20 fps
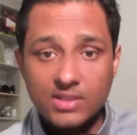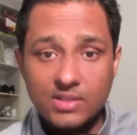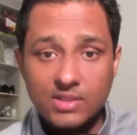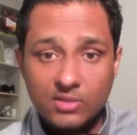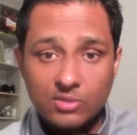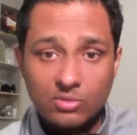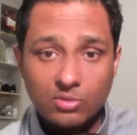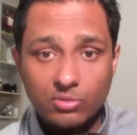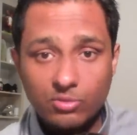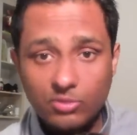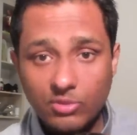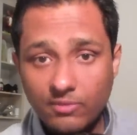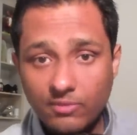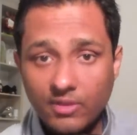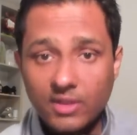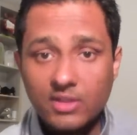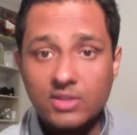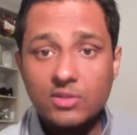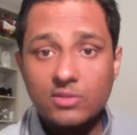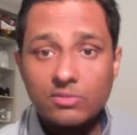is going to
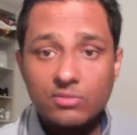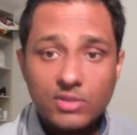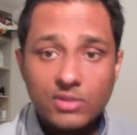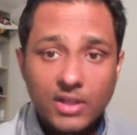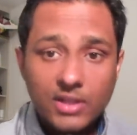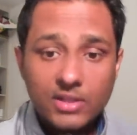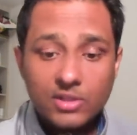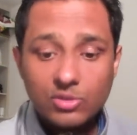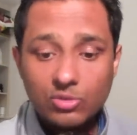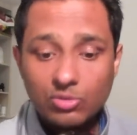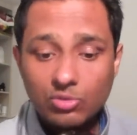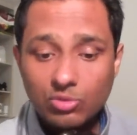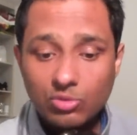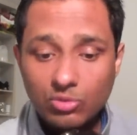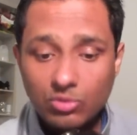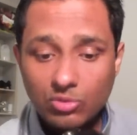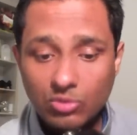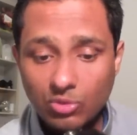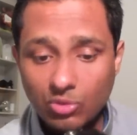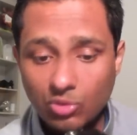affect you then you
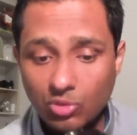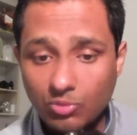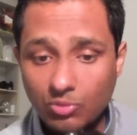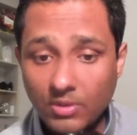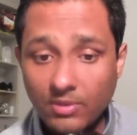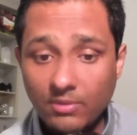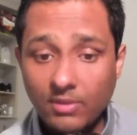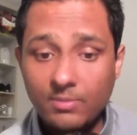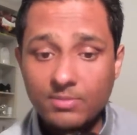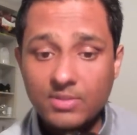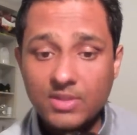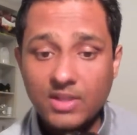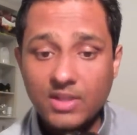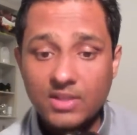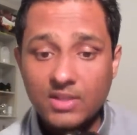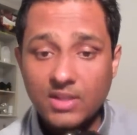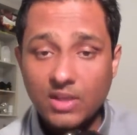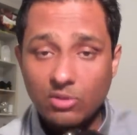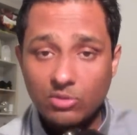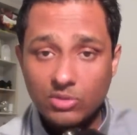could go to my website
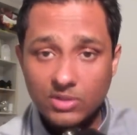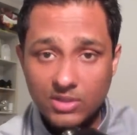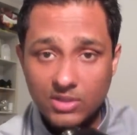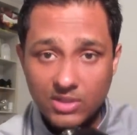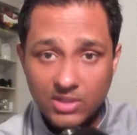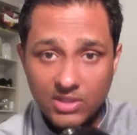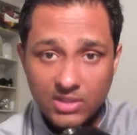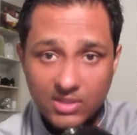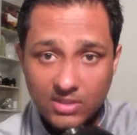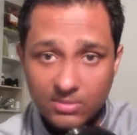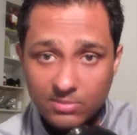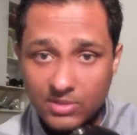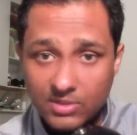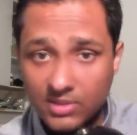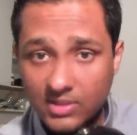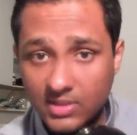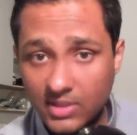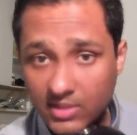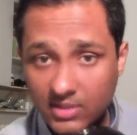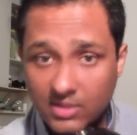down in the description
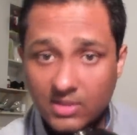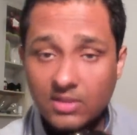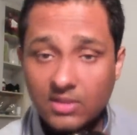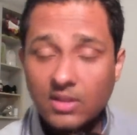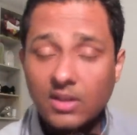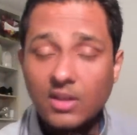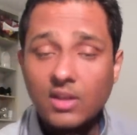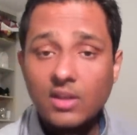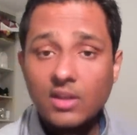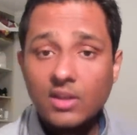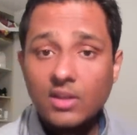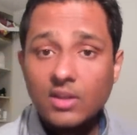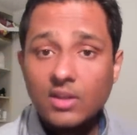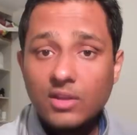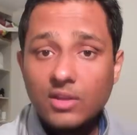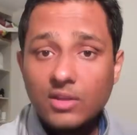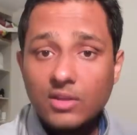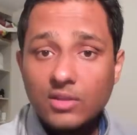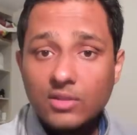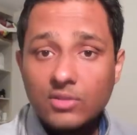section
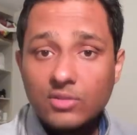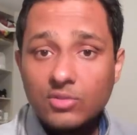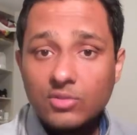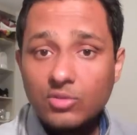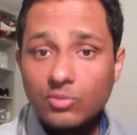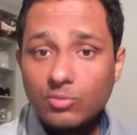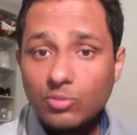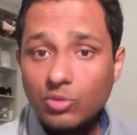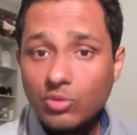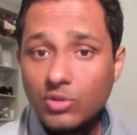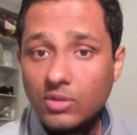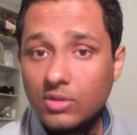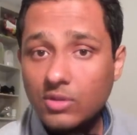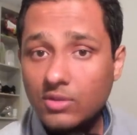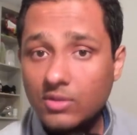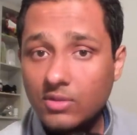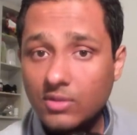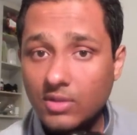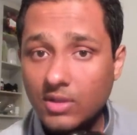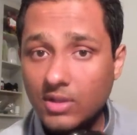to book
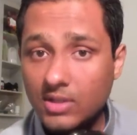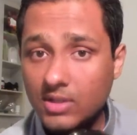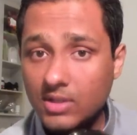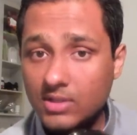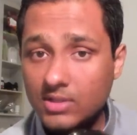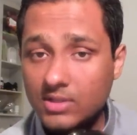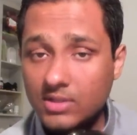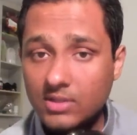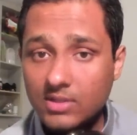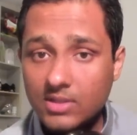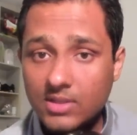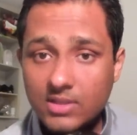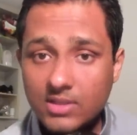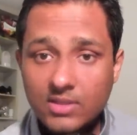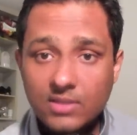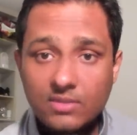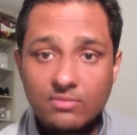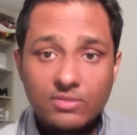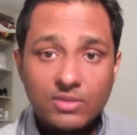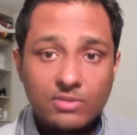a
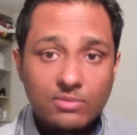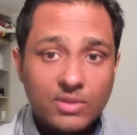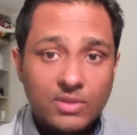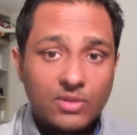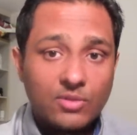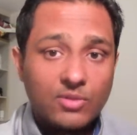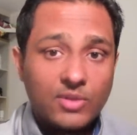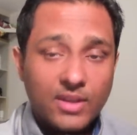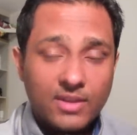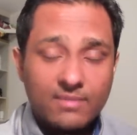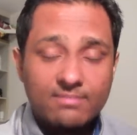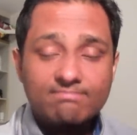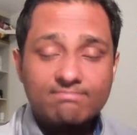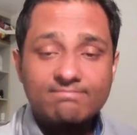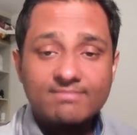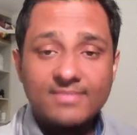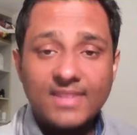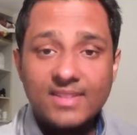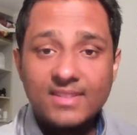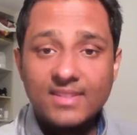consultation with me okay
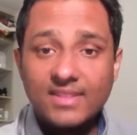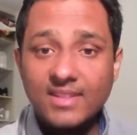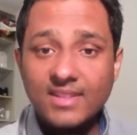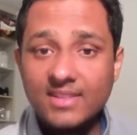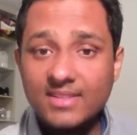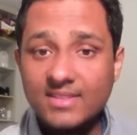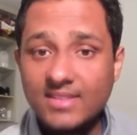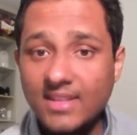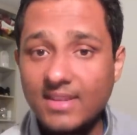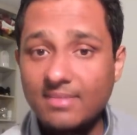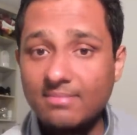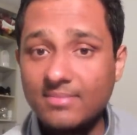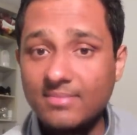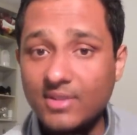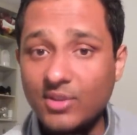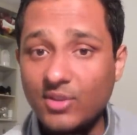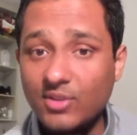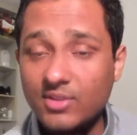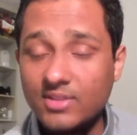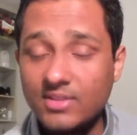until next time
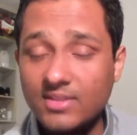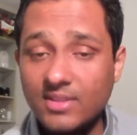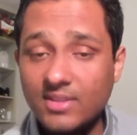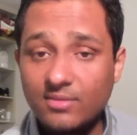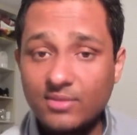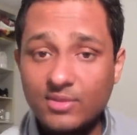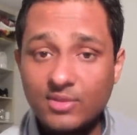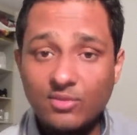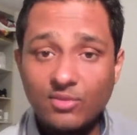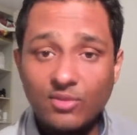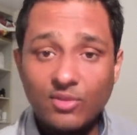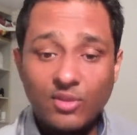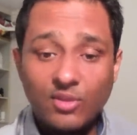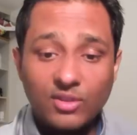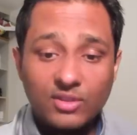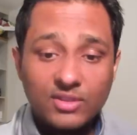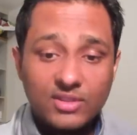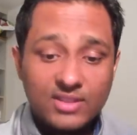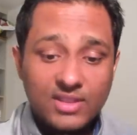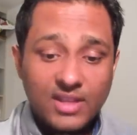god is there with you all
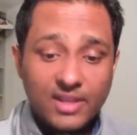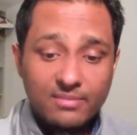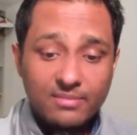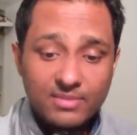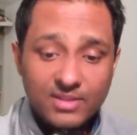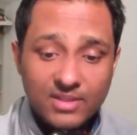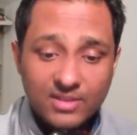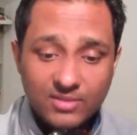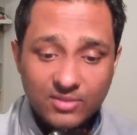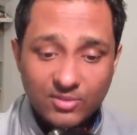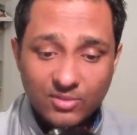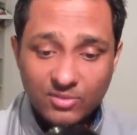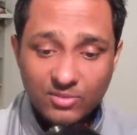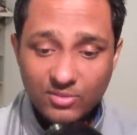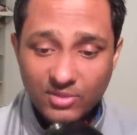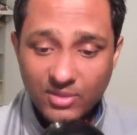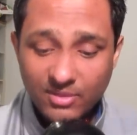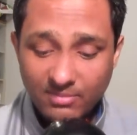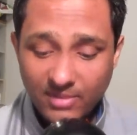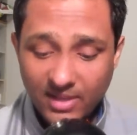the time just look to
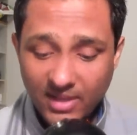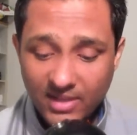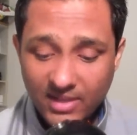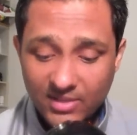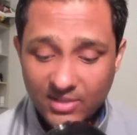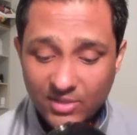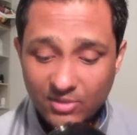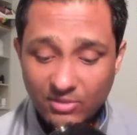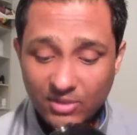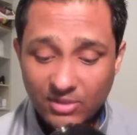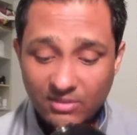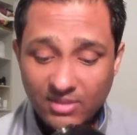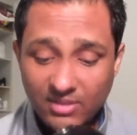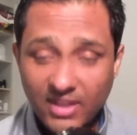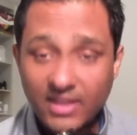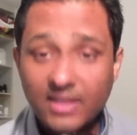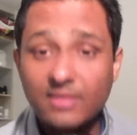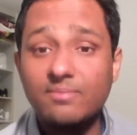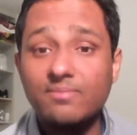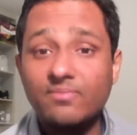him and you will
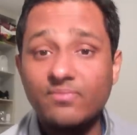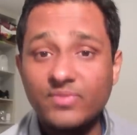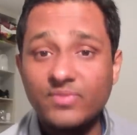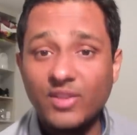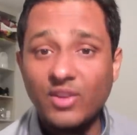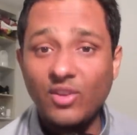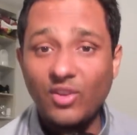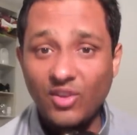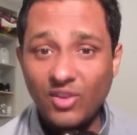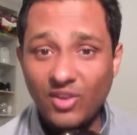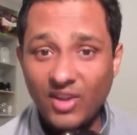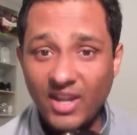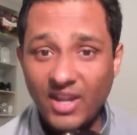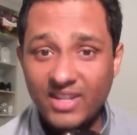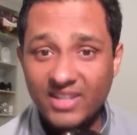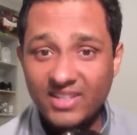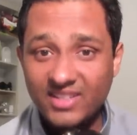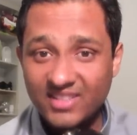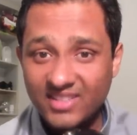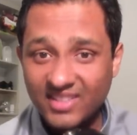find him oh. I
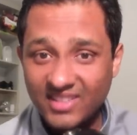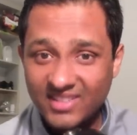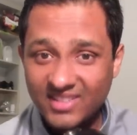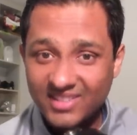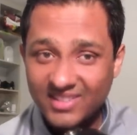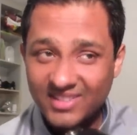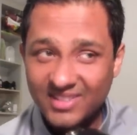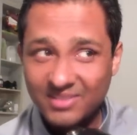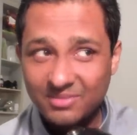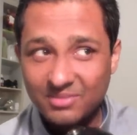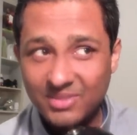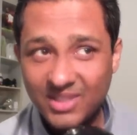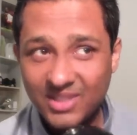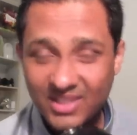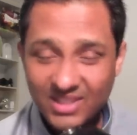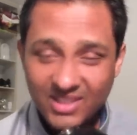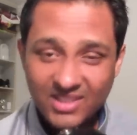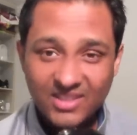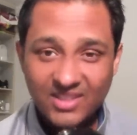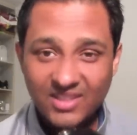didn't say this in the
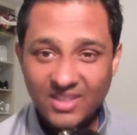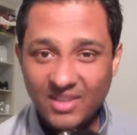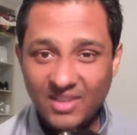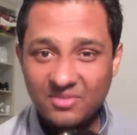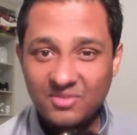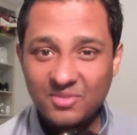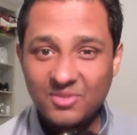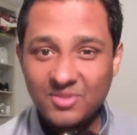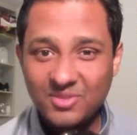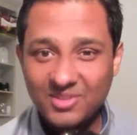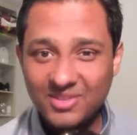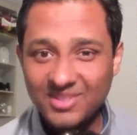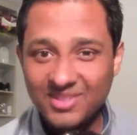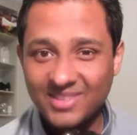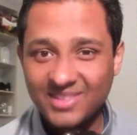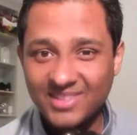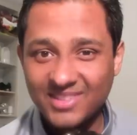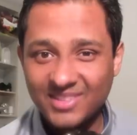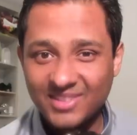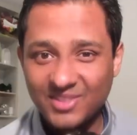beginning. I forgot.
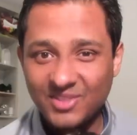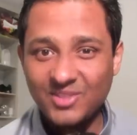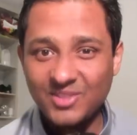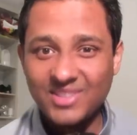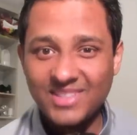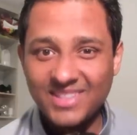Sorry.